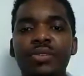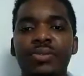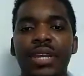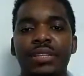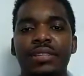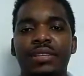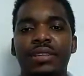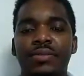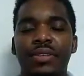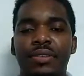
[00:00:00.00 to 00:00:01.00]
we are
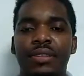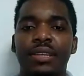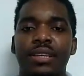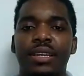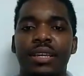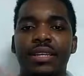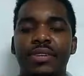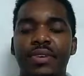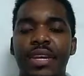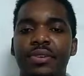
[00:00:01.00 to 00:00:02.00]
dealing with an
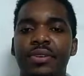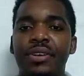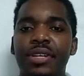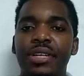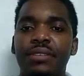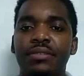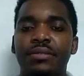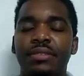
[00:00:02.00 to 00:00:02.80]
inguinal hernia.